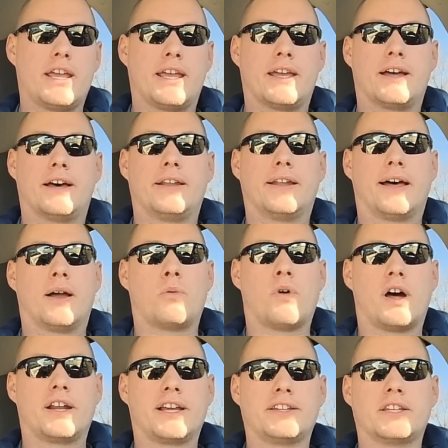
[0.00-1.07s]
and I
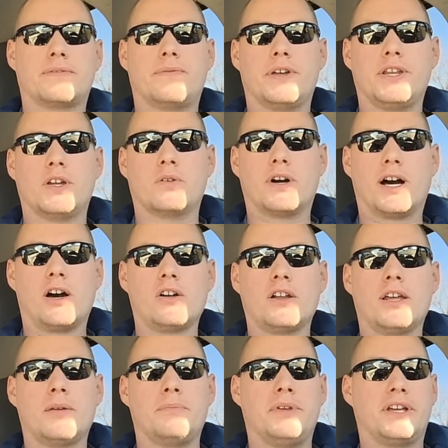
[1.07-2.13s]
want to get this video out
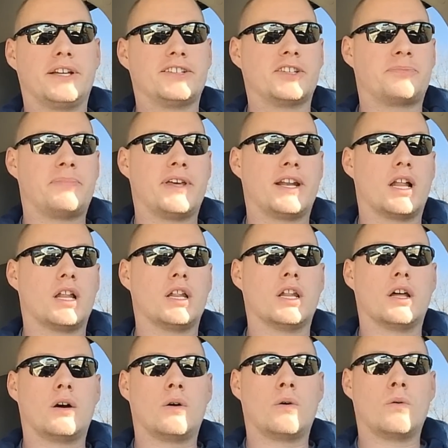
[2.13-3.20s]
because it's been a
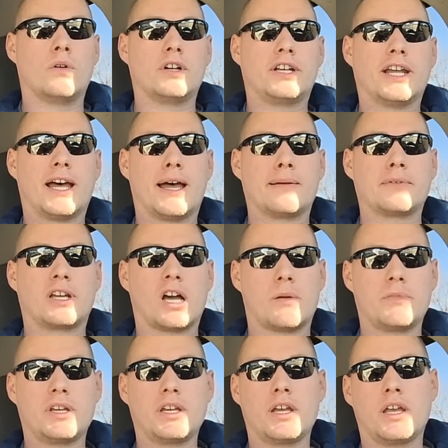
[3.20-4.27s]
long time
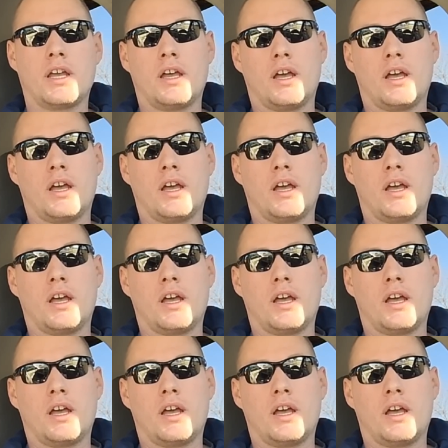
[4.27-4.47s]
coming.